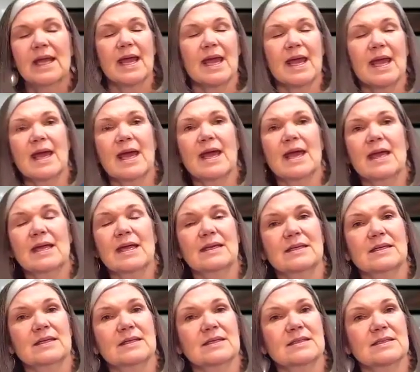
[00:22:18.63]

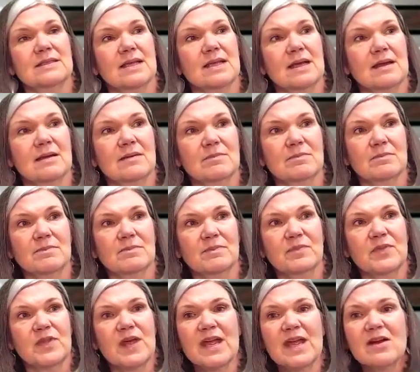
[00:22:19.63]
and
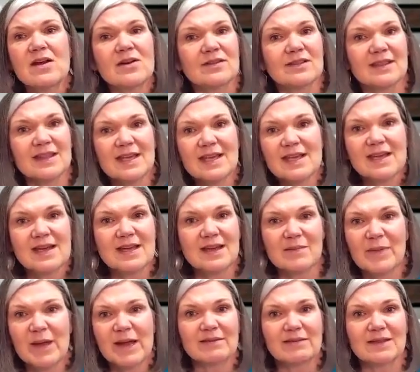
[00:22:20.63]
they aren't thinking
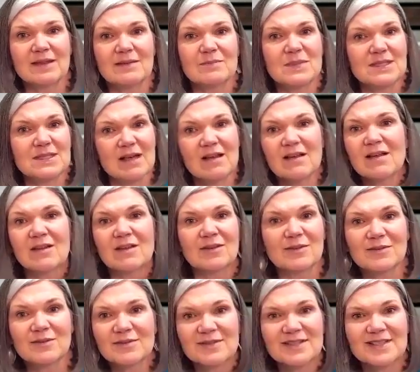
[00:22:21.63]
about
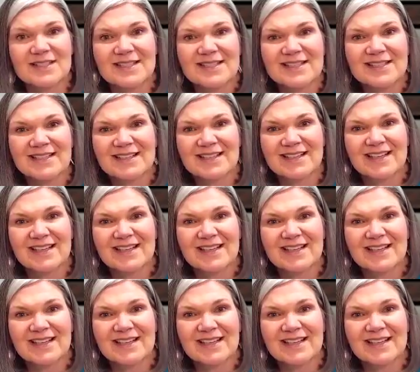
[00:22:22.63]
themselves.